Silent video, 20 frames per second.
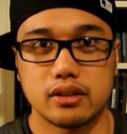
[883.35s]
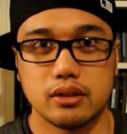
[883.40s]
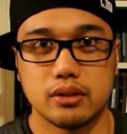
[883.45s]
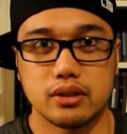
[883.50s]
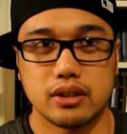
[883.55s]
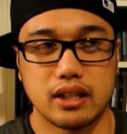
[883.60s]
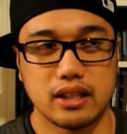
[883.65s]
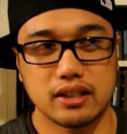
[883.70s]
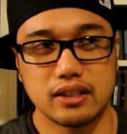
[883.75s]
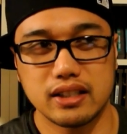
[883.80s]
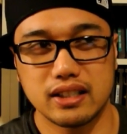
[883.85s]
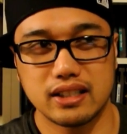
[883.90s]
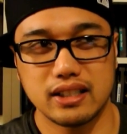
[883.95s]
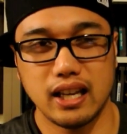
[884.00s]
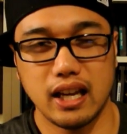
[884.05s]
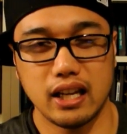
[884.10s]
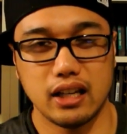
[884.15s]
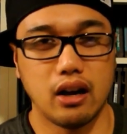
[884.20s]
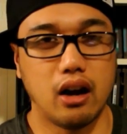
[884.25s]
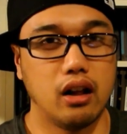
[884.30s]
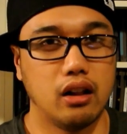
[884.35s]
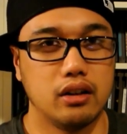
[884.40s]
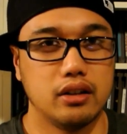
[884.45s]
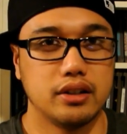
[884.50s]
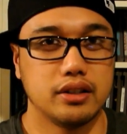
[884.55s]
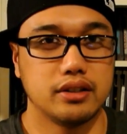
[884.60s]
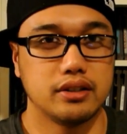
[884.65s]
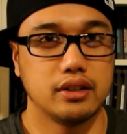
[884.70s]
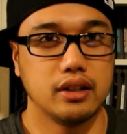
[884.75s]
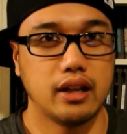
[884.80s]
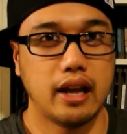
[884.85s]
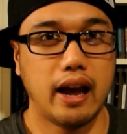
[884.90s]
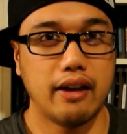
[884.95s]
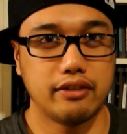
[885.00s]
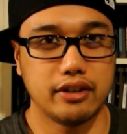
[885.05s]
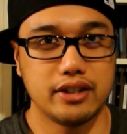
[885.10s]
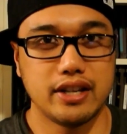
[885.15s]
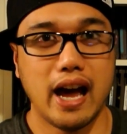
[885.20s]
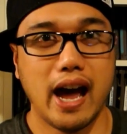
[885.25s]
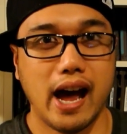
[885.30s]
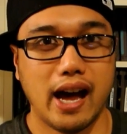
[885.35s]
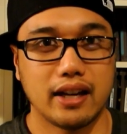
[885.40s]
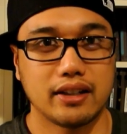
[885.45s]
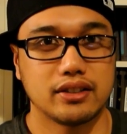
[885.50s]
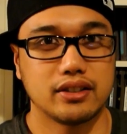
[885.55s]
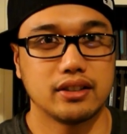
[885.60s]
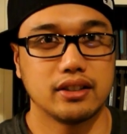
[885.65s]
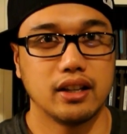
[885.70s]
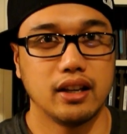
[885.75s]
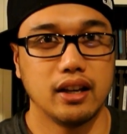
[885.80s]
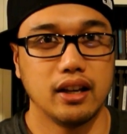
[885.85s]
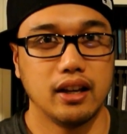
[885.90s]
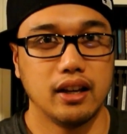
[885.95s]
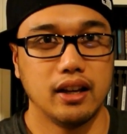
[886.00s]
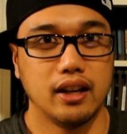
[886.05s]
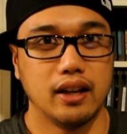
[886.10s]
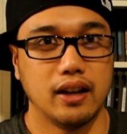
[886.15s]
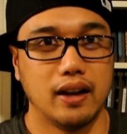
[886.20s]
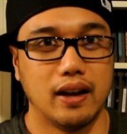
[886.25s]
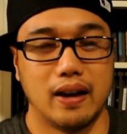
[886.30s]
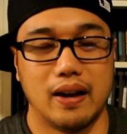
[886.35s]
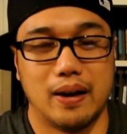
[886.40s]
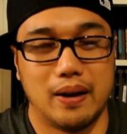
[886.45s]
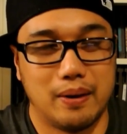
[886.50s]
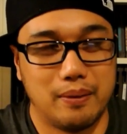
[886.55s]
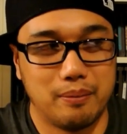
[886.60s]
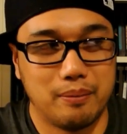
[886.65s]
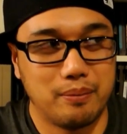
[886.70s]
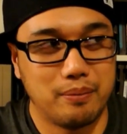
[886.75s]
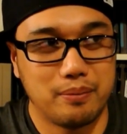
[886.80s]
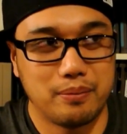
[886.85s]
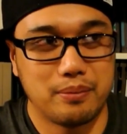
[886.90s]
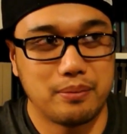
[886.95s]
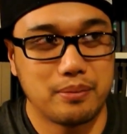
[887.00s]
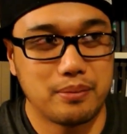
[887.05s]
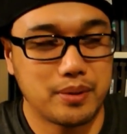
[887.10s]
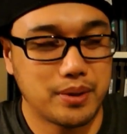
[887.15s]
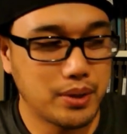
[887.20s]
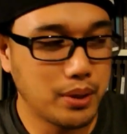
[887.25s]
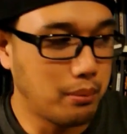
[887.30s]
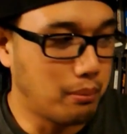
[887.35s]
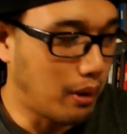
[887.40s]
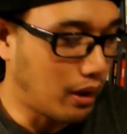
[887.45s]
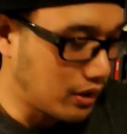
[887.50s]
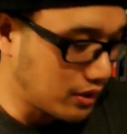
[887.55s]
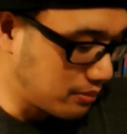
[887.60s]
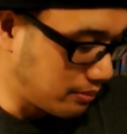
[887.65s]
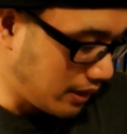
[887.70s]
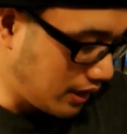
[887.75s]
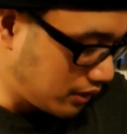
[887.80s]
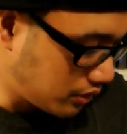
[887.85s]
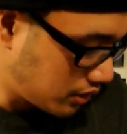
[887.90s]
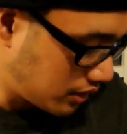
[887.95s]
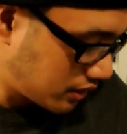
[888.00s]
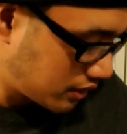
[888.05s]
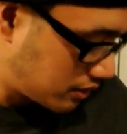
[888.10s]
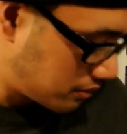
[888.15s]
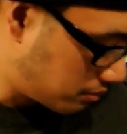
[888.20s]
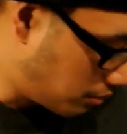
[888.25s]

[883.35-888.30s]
It was like $68 after tax. So Mars Matrix